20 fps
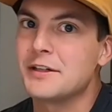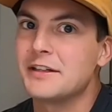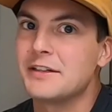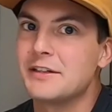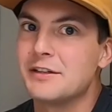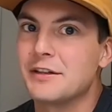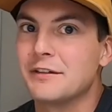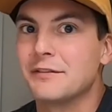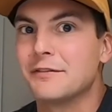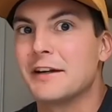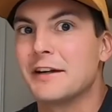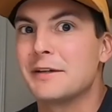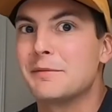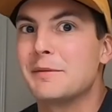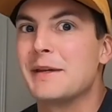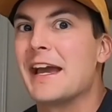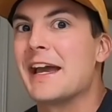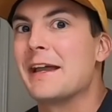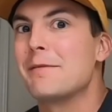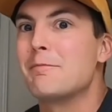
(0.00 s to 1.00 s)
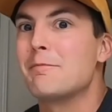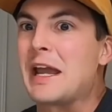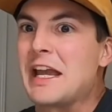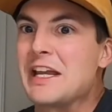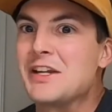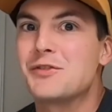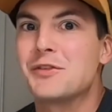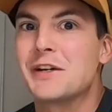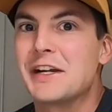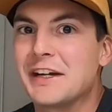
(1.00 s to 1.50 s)
you can find me at
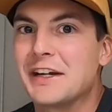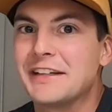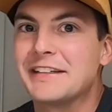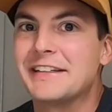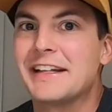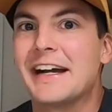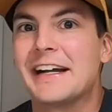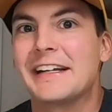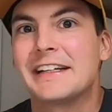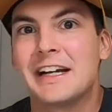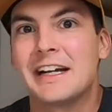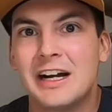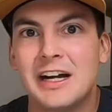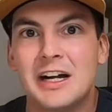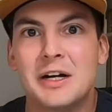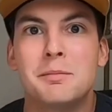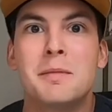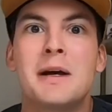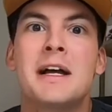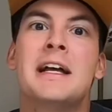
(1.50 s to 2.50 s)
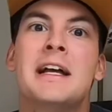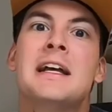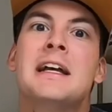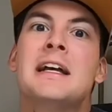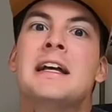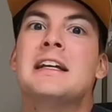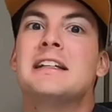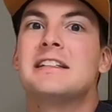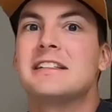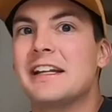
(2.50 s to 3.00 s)

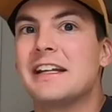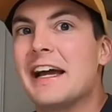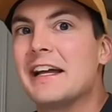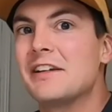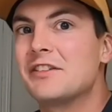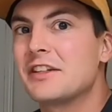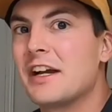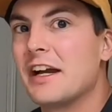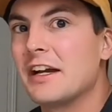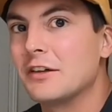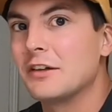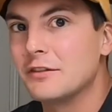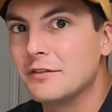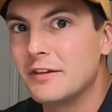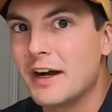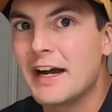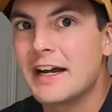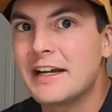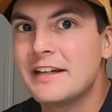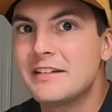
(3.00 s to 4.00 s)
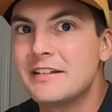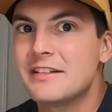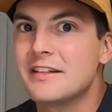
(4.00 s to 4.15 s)
patreon.com/Kyle Vines.